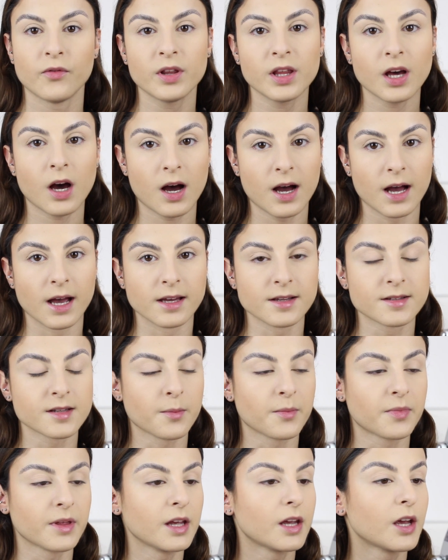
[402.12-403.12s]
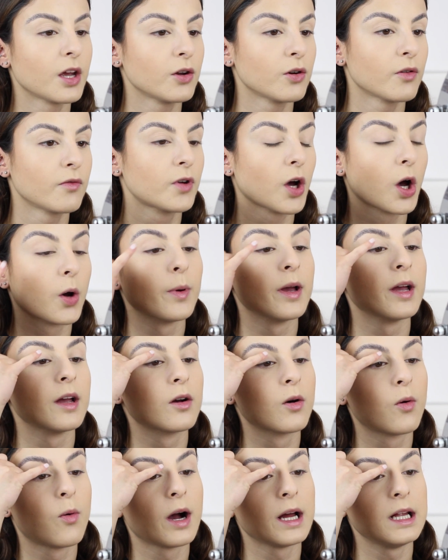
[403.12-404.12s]
For the eyes, I'm thinking of
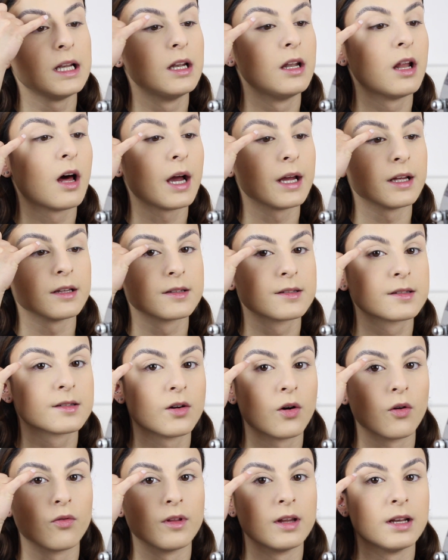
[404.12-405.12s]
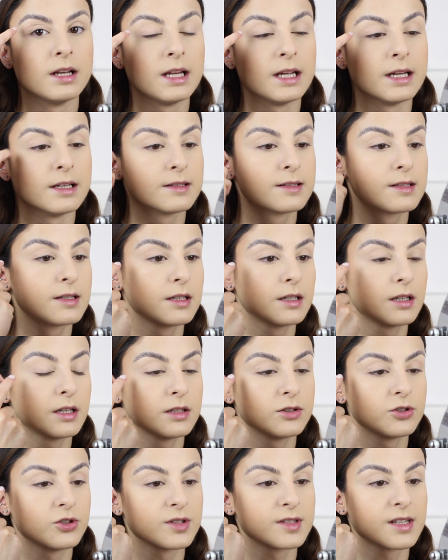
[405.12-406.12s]
going quite light on the lid,
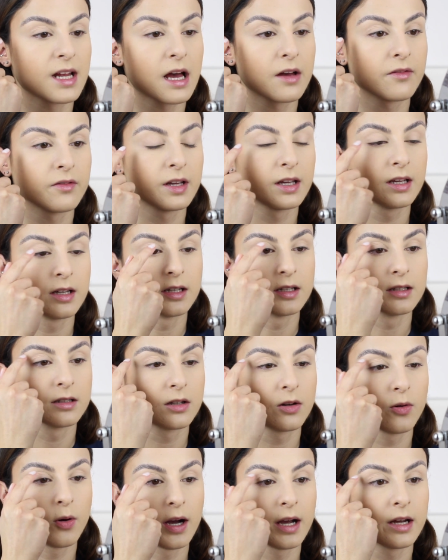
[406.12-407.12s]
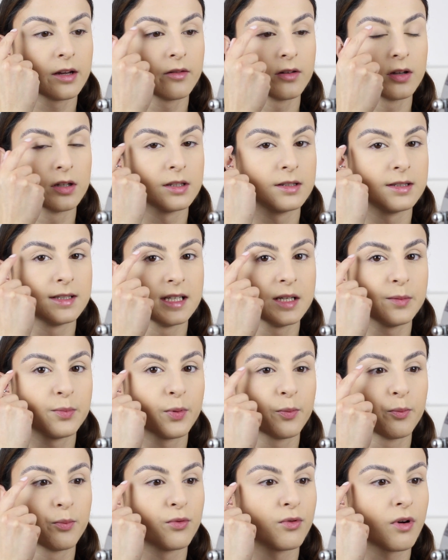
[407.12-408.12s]
just having quite a
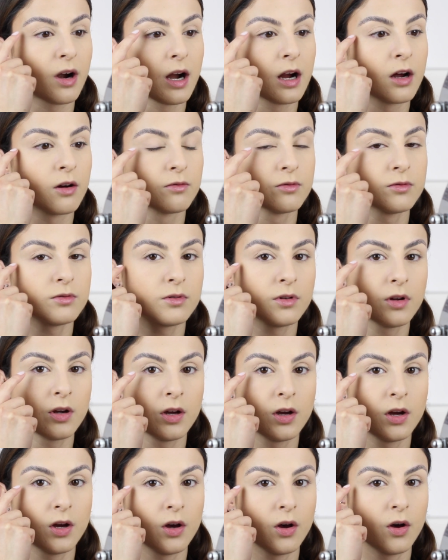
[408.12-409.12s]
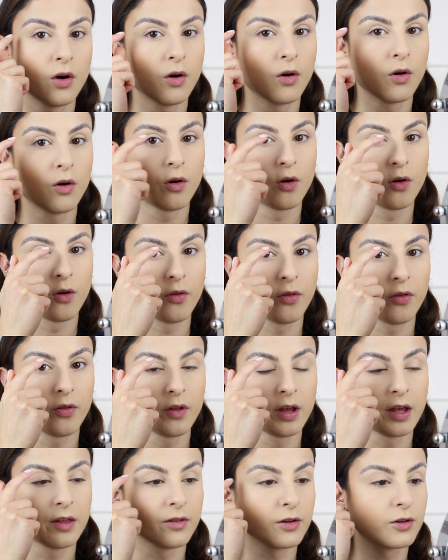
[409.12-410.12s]
deep brown
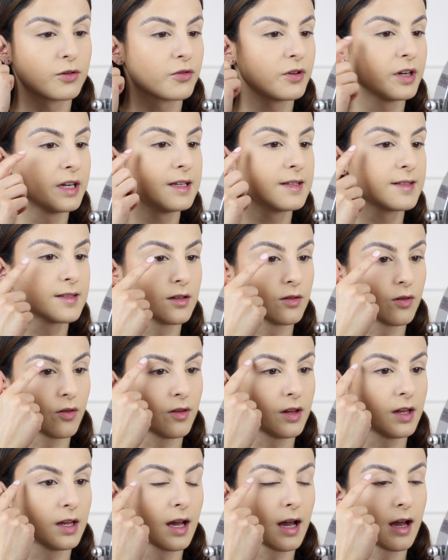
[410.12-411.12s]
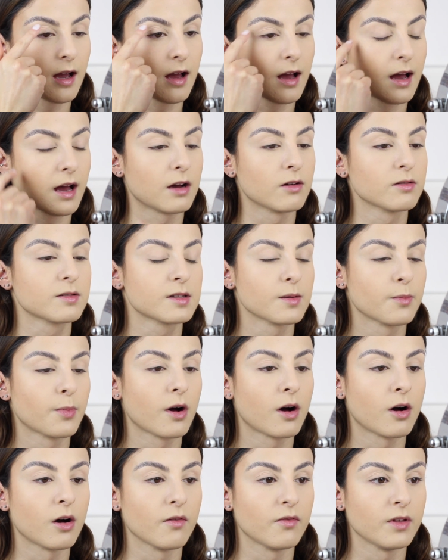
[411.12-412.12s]
in the crease and on the outer
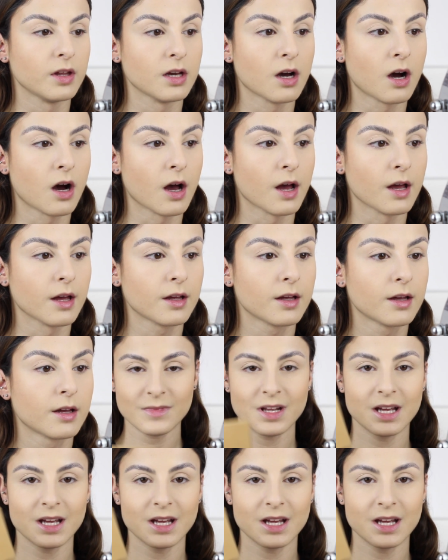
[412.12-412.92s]
part of the eye.